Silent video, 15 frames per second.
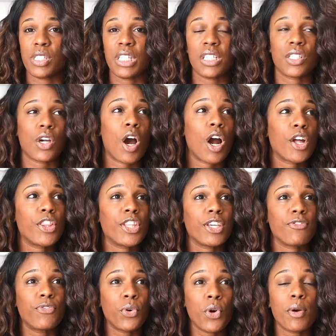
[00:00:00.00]
These are
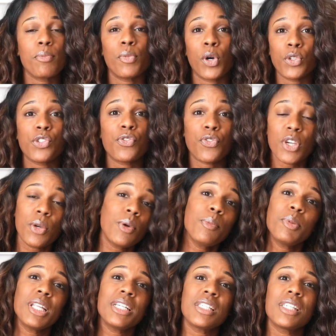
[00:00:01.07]
the 4 most
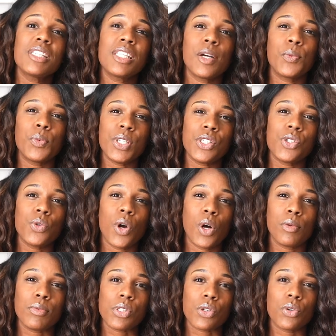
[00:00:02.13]
frequent places that we do
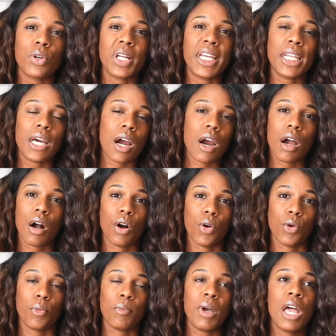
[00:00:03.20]
homeschool in our
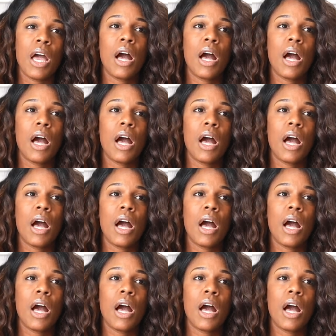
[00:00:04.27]
home.